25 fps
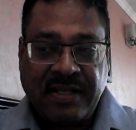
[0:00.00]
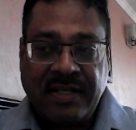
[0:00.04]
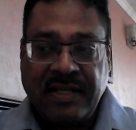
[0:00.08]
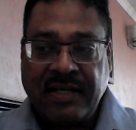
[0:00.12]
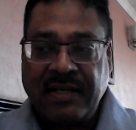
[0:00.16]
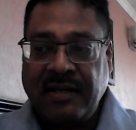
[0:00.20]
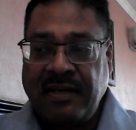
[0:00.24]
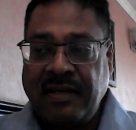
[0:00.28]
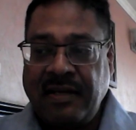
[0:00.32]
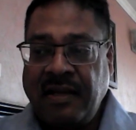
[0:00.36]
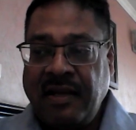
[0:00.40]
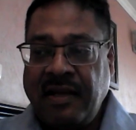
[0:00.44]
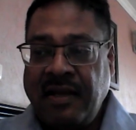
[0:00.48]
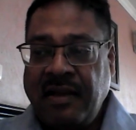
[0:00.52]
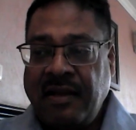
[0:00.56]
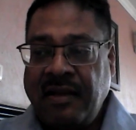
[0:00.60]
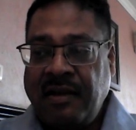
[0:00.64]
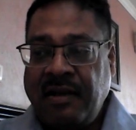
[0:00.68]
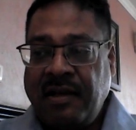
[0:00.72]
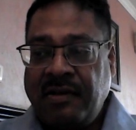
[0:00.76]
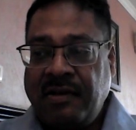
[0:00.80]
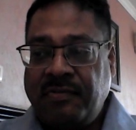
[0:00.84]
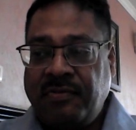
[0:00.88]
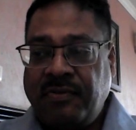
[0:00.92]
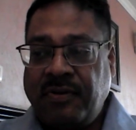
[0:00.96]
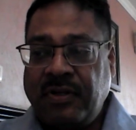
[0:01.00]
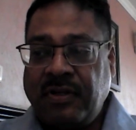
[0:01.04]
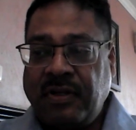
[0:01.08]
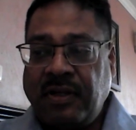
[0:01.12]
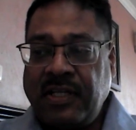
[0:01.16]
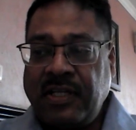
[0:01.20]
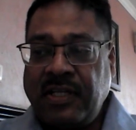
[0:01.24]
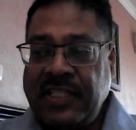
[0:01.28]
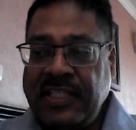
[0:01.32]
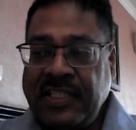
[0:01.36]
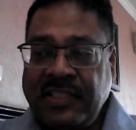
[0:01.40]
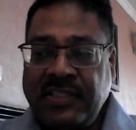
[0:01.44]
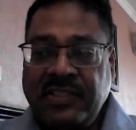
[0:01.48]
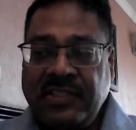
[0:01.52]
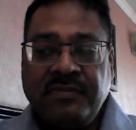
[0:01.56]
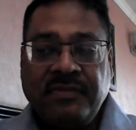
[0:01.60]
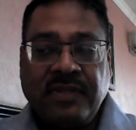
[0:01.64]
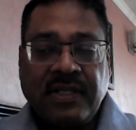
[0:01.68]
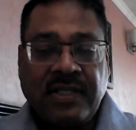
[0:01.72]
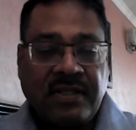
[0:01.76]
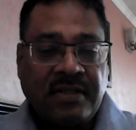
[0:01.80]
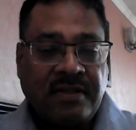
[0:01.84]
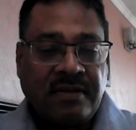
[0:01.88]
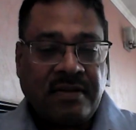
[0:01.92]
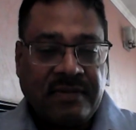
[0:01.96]
And for each
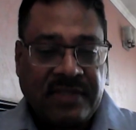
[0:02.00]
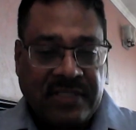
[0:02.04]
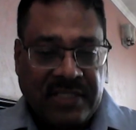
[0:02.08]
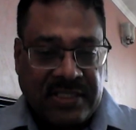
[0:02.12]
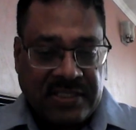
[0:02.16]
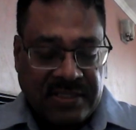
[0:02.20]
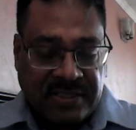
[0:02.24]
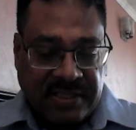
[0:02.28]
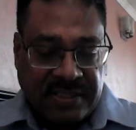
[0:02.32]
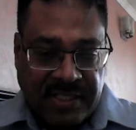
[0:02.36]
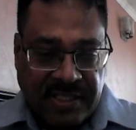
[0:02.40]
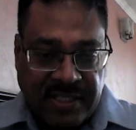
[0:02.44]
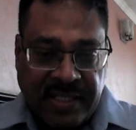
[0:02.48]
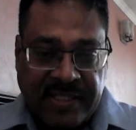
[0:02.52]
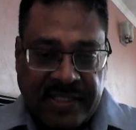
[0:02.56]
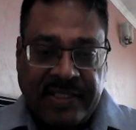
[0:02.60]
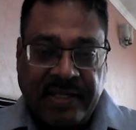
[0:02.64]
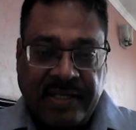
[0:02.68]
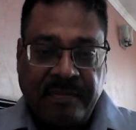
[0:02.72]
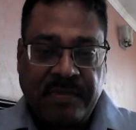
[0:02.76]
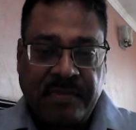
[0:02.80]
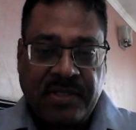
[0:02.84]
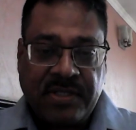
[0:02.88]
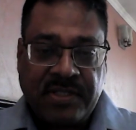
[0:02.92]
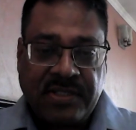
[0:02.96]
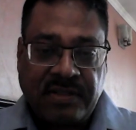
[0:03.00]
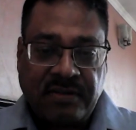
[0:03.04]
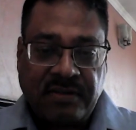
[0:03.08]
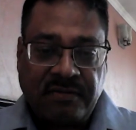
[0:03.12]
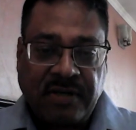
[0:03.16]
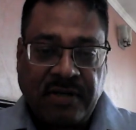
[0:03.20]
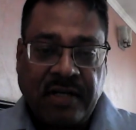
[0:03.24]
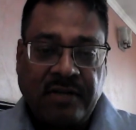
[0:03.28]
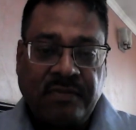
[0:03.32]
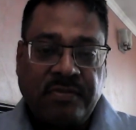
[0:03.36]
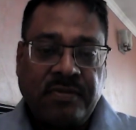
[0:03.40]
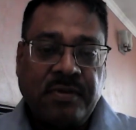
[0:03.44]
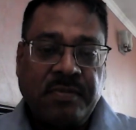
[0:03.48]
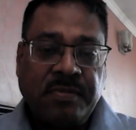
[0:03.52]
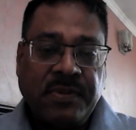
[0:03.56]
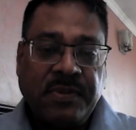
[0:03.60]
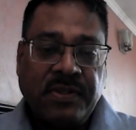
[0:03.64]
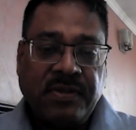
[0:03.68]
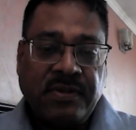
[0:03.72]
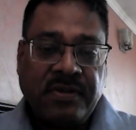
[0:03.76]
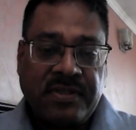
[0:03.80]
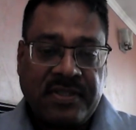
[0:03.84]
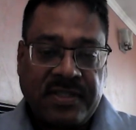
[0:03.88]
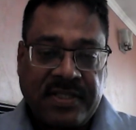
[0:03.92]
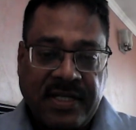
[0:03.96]
one of these three examinations, what would be
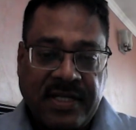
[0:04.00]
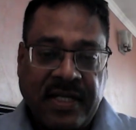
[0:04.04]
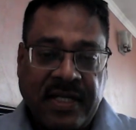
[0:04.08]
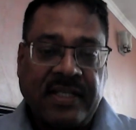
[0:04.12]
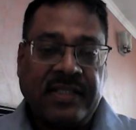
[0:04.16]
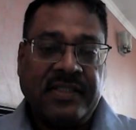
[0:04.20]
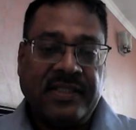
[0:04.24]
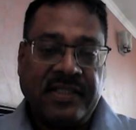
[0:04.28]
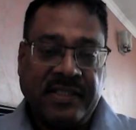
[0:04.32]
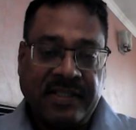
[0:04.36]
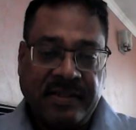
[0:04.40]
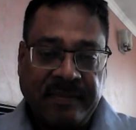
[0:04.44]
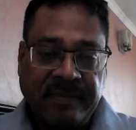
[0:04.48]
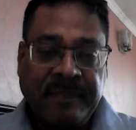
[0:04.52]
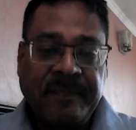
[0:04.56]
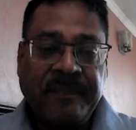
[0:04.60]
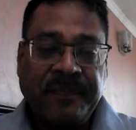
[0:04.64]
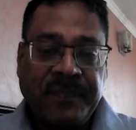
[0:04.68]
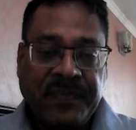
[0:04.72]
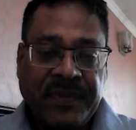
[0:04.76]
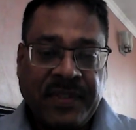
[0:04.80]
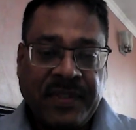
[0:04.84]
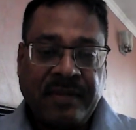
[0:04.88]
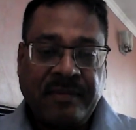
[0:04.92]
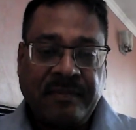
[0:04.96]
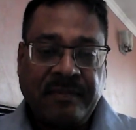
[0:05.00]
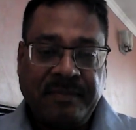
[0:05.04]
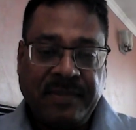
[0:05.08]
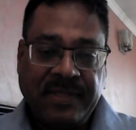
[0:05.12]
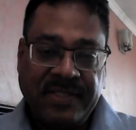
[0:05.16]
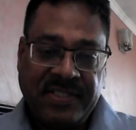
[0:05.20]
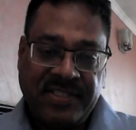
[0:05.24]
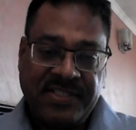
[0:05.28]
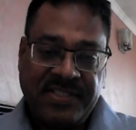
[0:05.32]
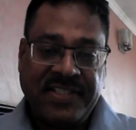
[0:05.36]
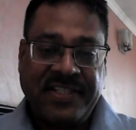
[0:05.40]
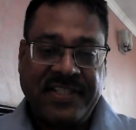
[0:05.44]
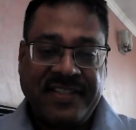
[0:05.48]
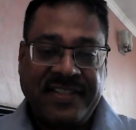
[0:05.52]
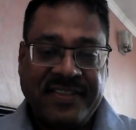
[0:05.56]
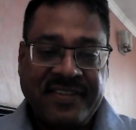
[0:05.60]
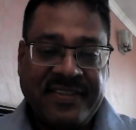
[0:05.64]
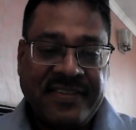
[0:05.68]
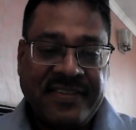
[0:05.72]
your strategy? Please share.